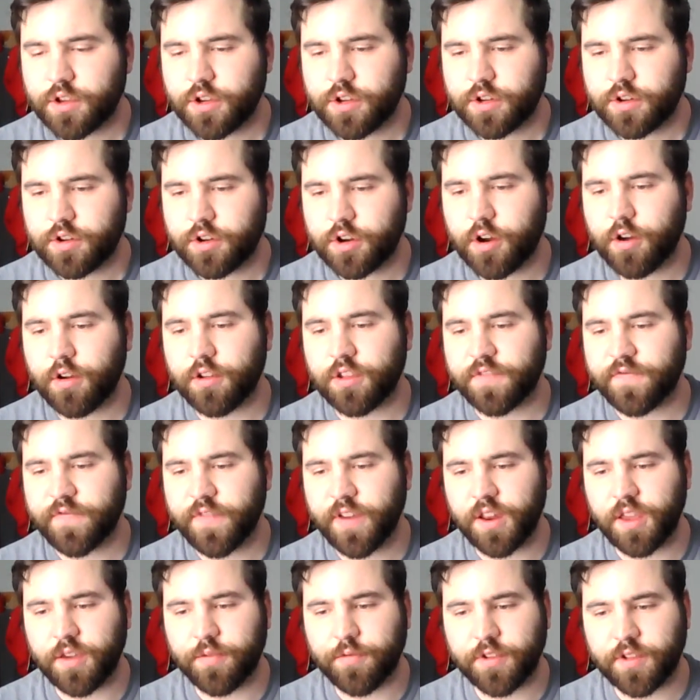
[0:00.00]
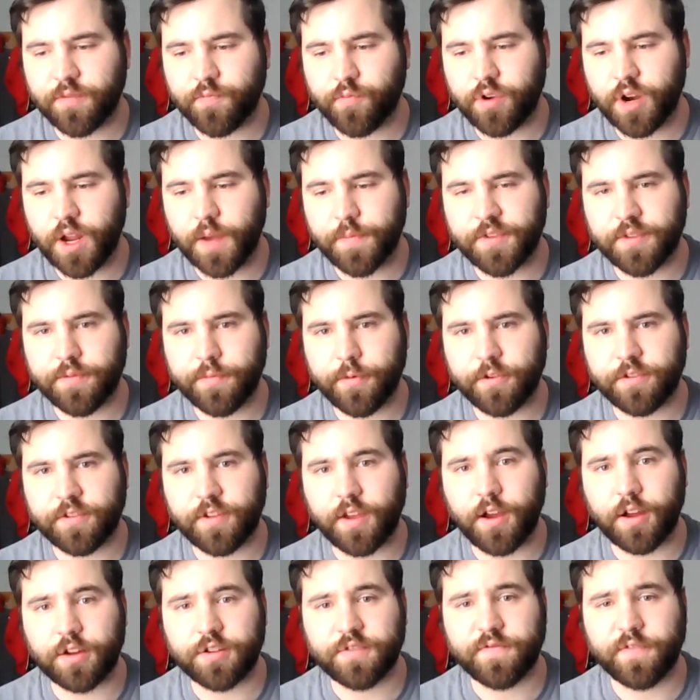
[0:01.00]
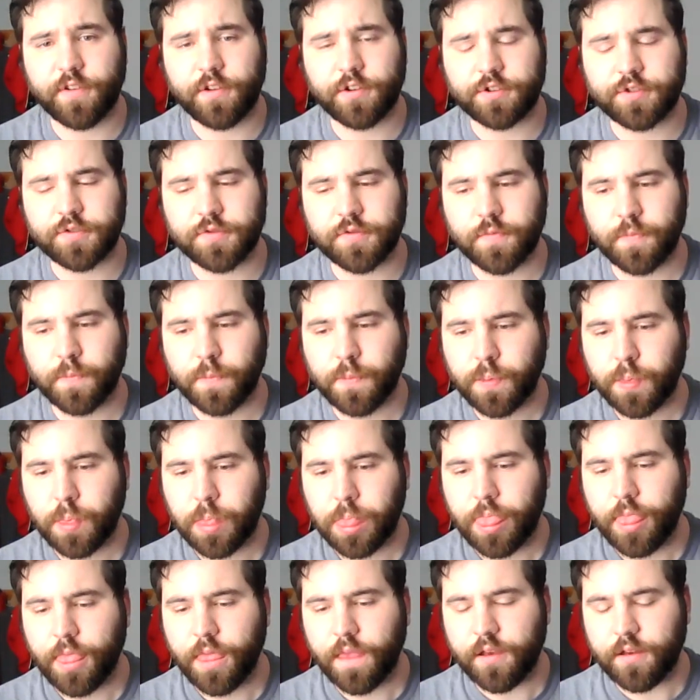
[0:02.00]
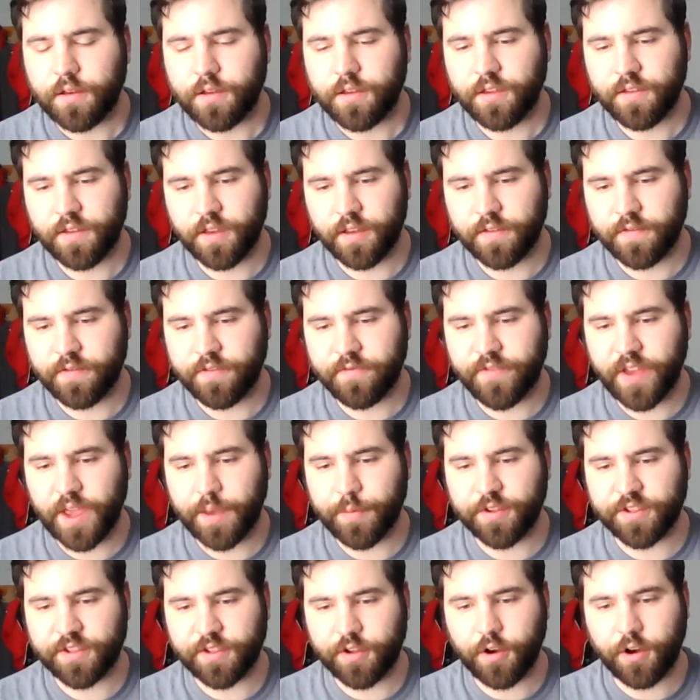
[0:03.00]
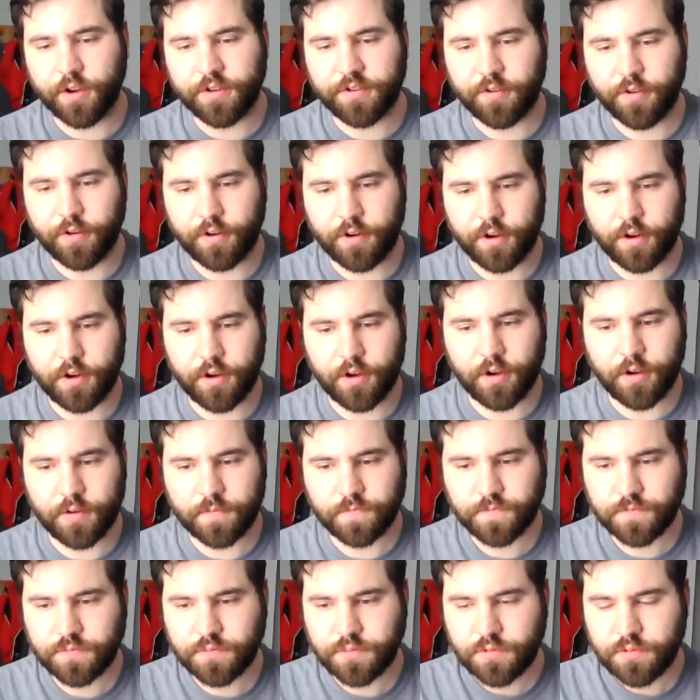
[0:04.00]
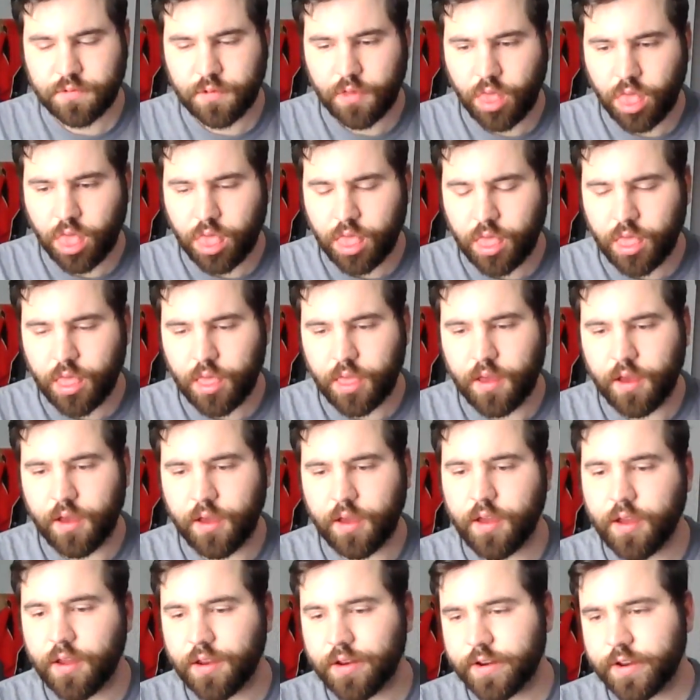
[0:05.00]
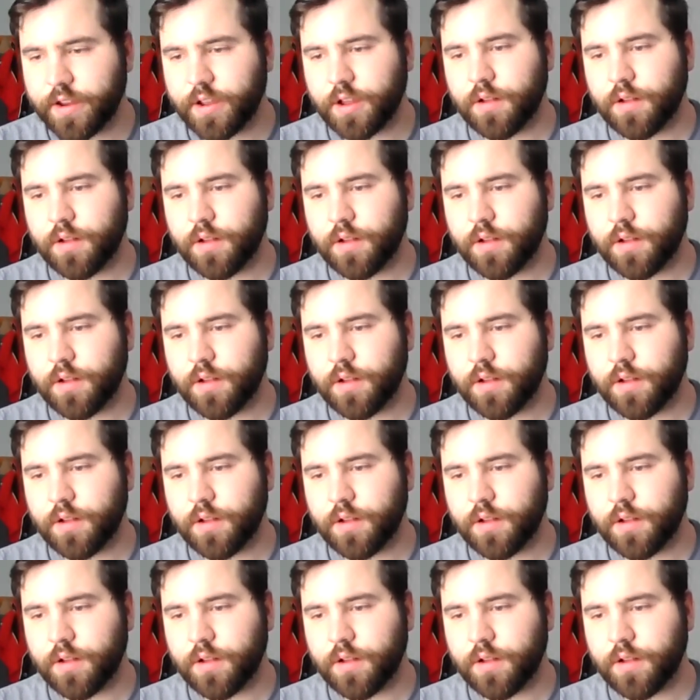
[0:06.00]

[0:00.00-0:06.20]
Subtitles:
Charles Finney was perhaps the most controversial. He had the famous altar call, and